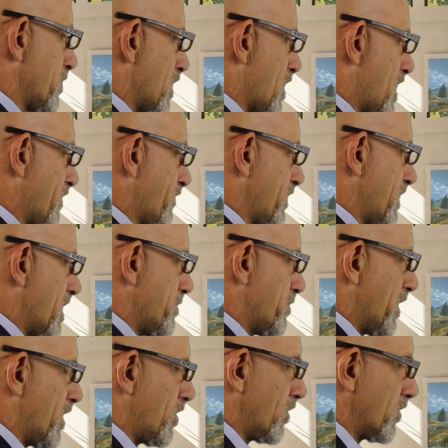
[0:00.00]
off of that
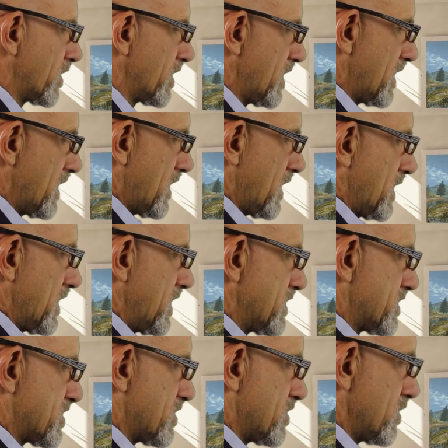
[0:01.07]
bone
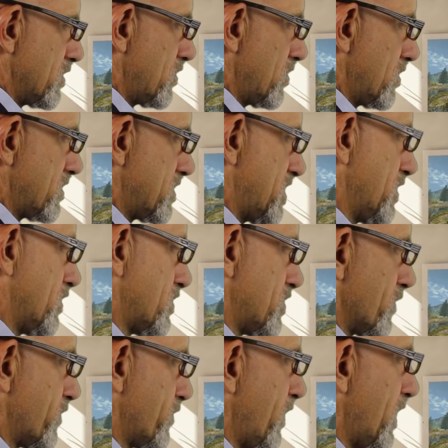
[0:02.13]
is to tilt
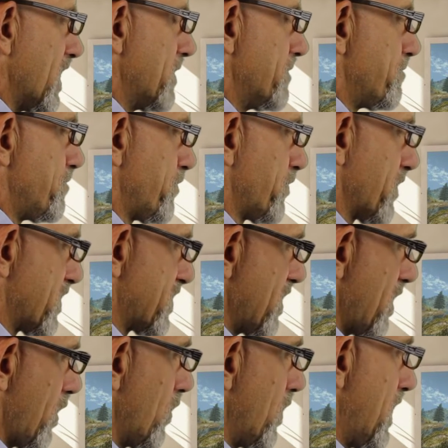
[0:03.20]
your foot.
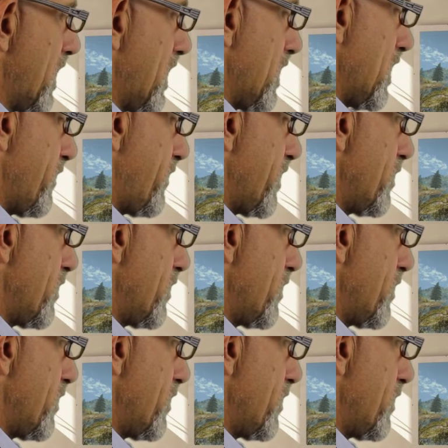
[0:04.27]
So if